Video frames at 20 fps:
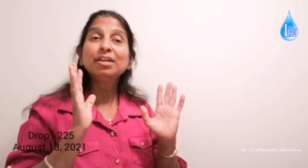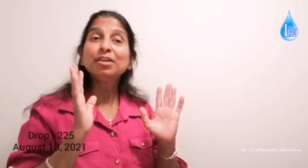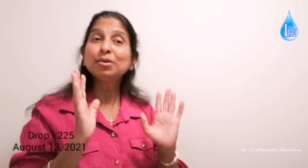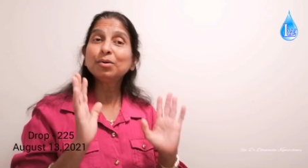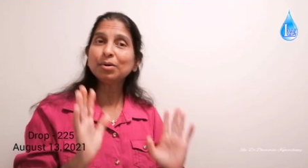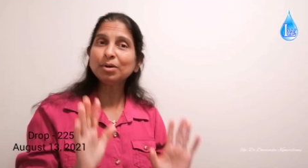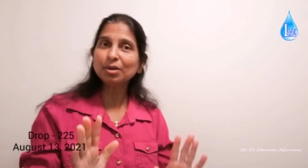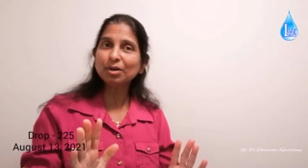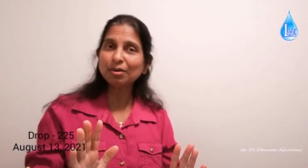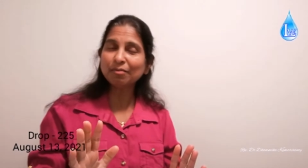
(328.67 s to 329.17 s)

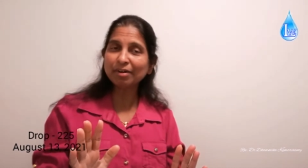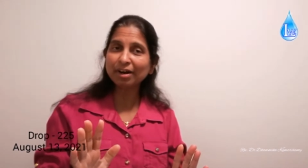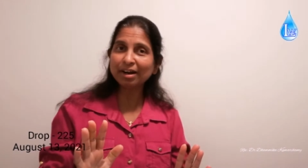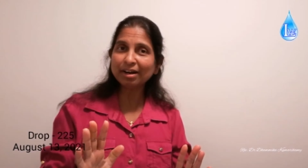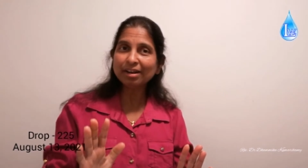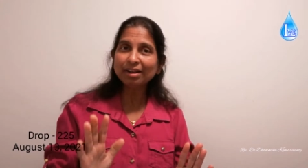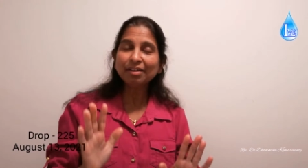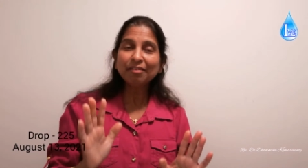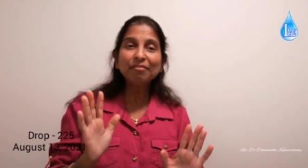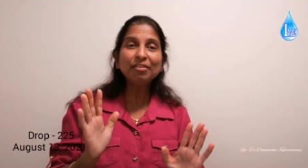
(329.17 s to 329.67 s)
You know
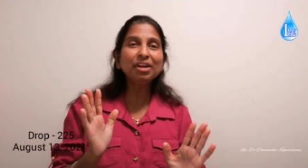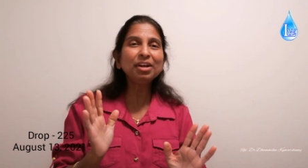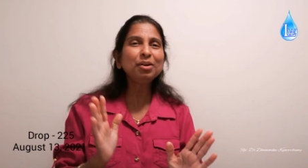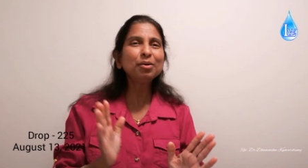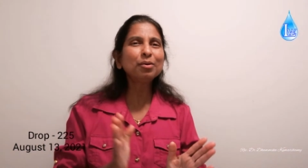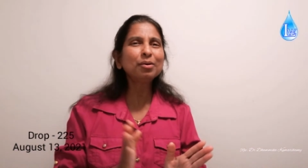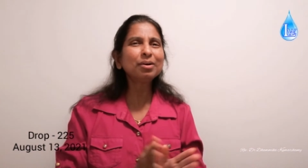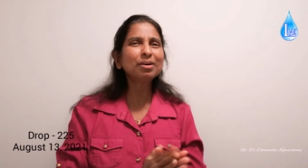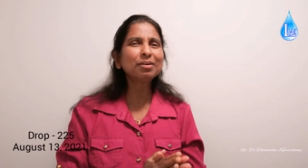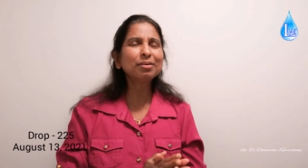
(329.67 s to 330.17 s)
what? We
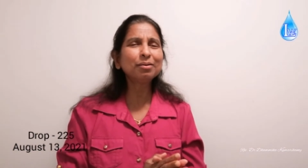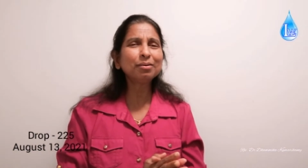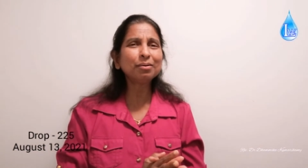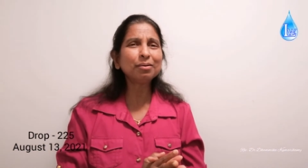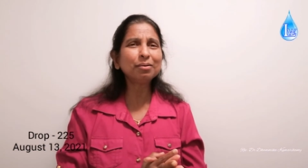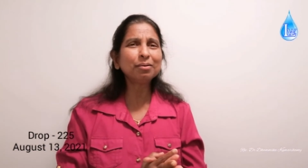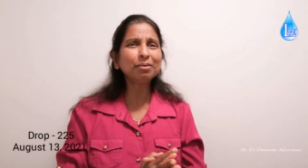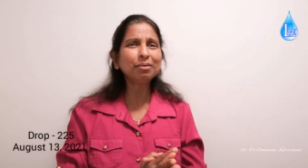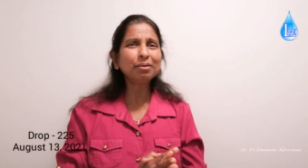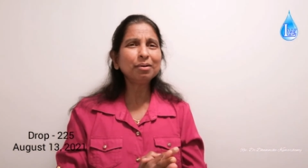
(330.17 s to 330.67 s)
don't
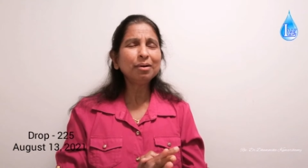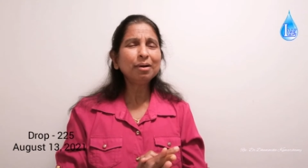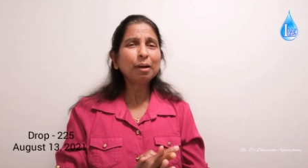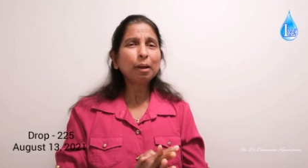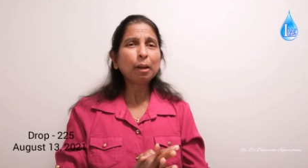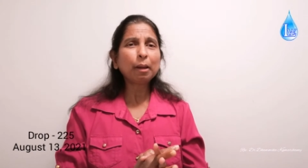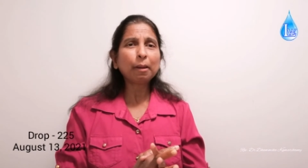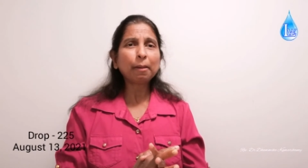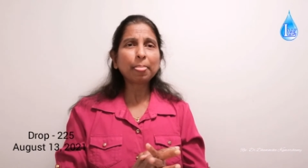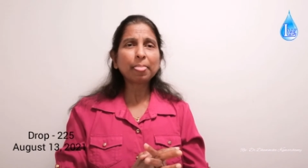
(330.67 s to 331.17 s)
go,
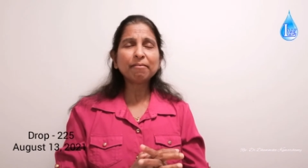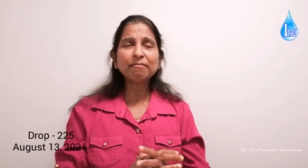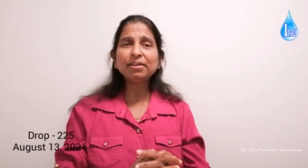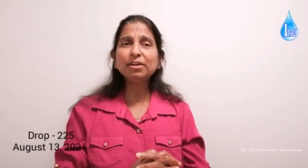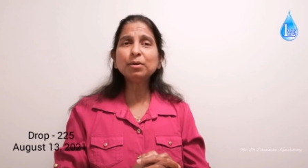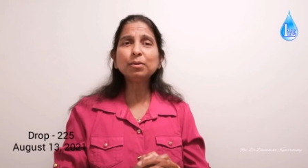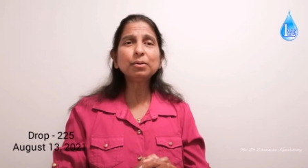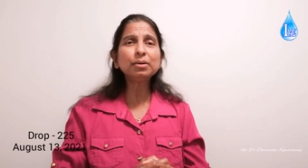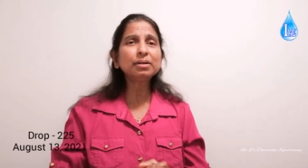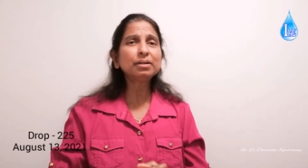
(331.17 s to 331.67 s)

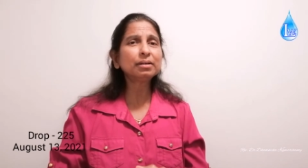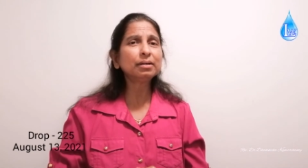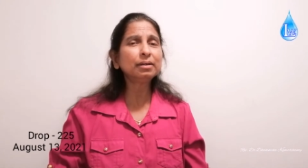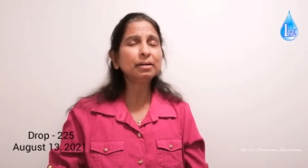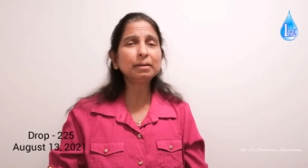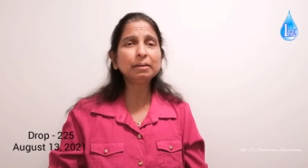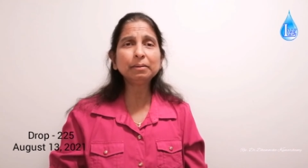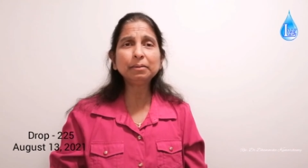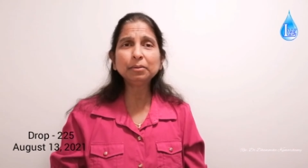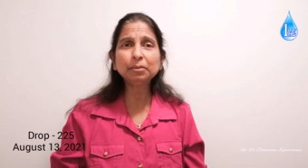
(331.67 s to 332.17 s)

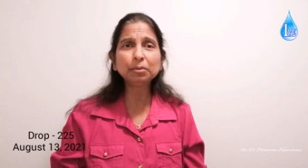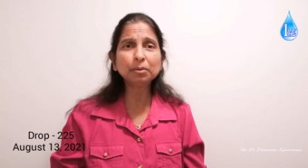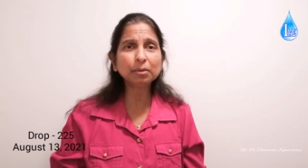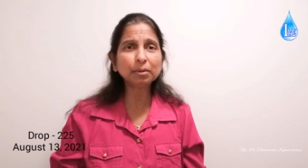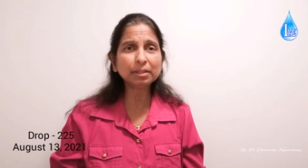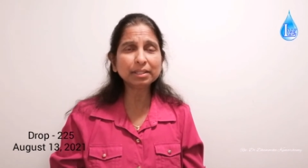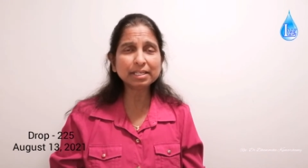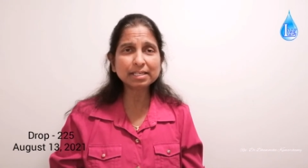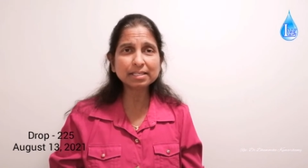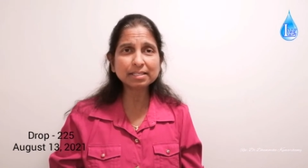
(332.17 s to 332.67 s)
do
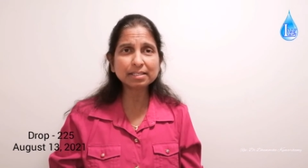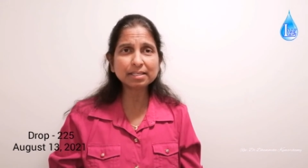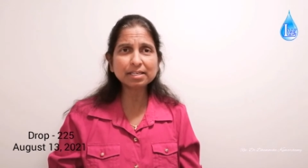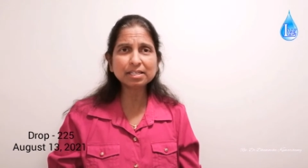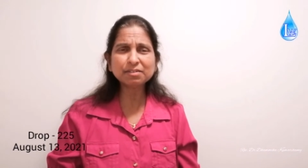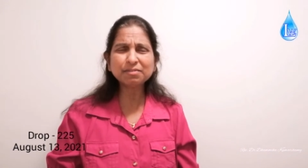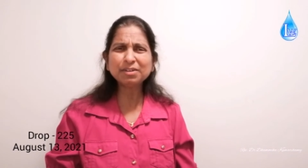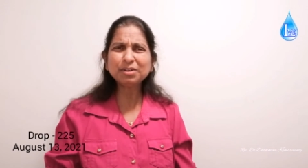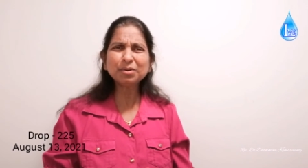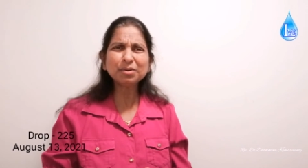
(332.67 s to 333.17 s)
all these
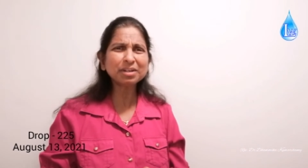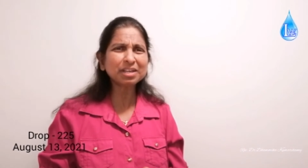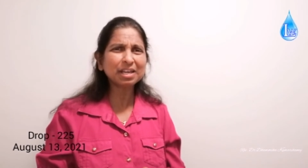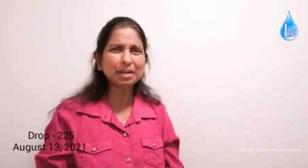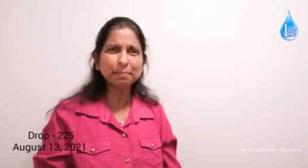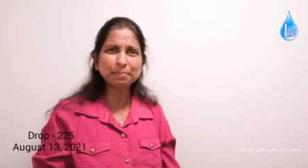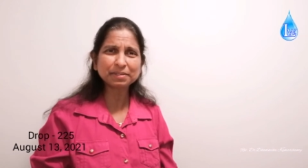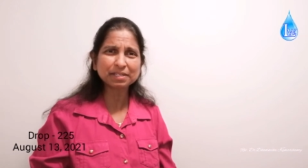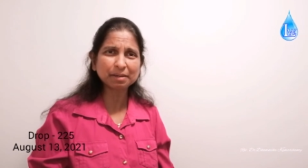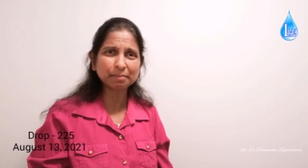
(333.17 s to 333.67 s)
things. We don't
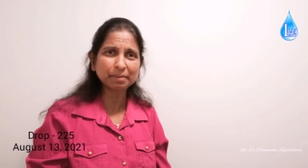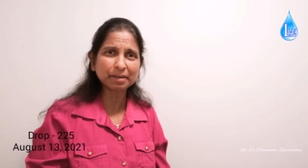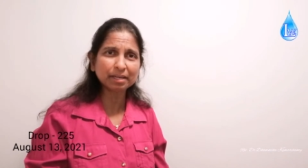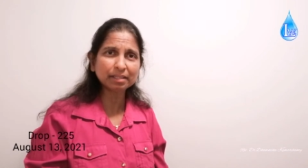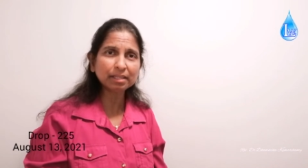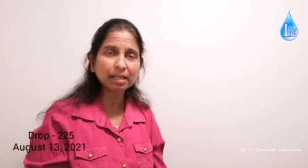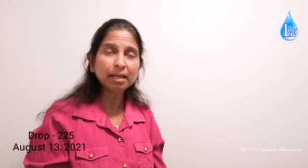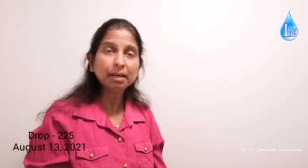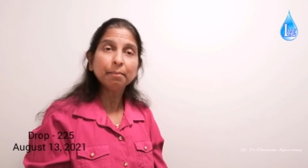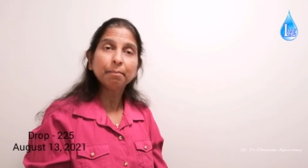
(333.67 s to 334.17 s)
keep
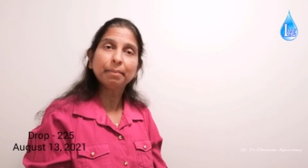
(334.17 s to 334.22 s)
Sabbath.